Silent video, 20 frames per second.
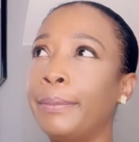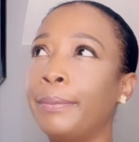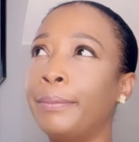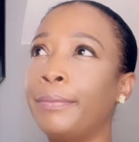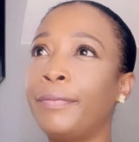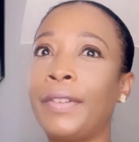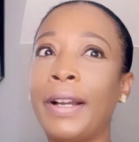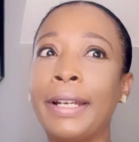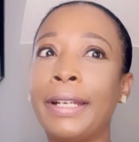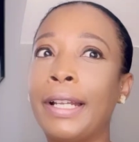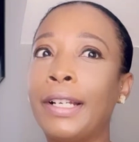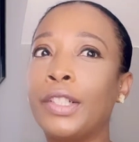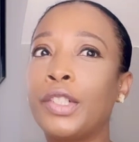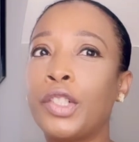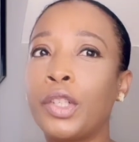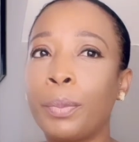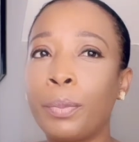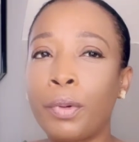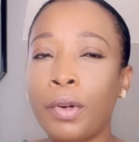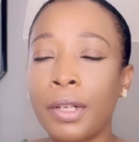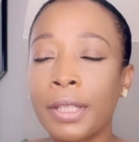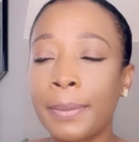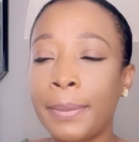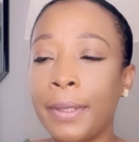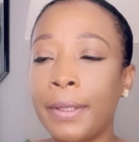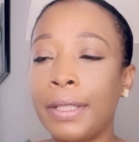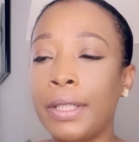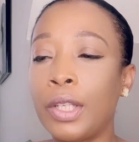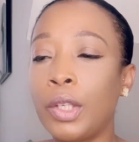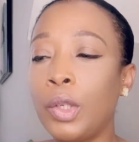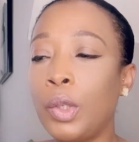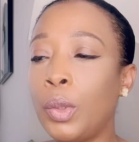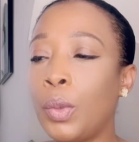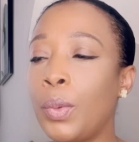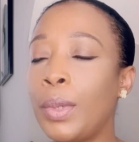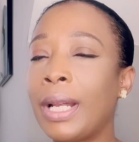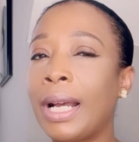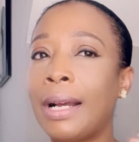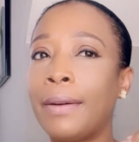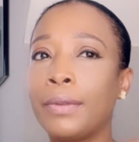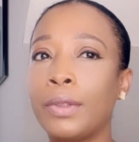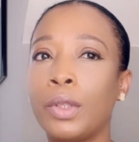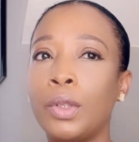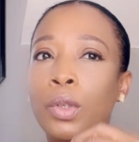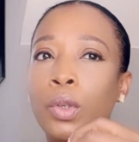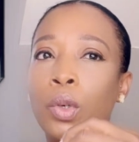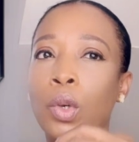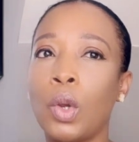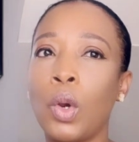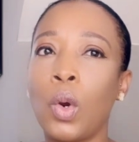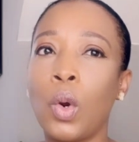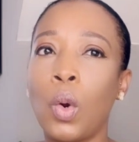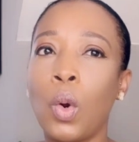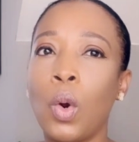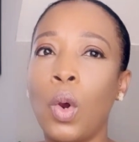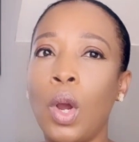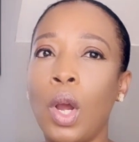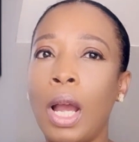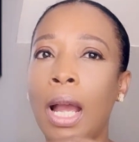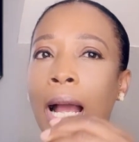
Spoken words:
financial prosperity, you would have to know